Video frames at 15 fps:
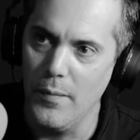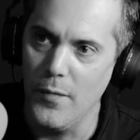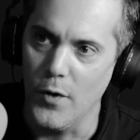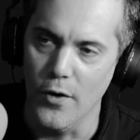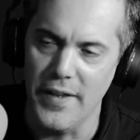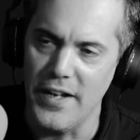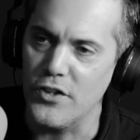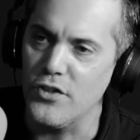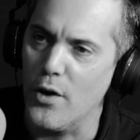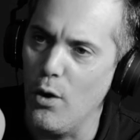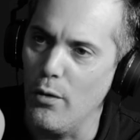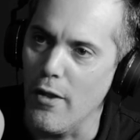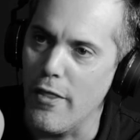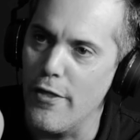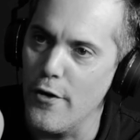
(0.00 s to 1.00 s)
or they
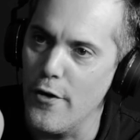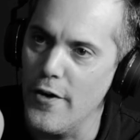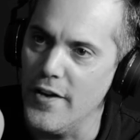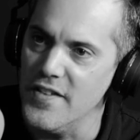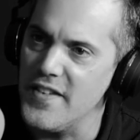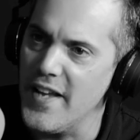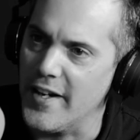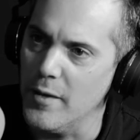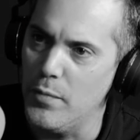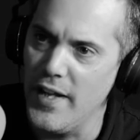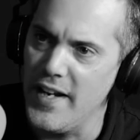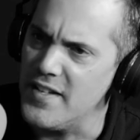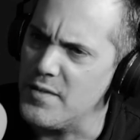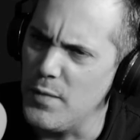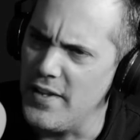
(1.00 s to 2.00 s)
called the third and second
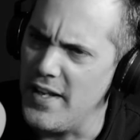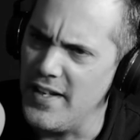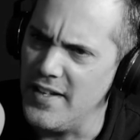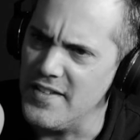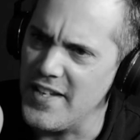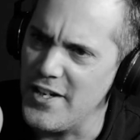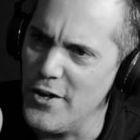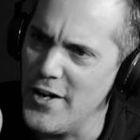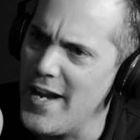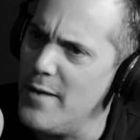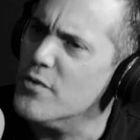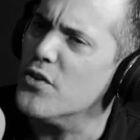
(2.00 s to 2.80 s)
place, but they didn't say your name.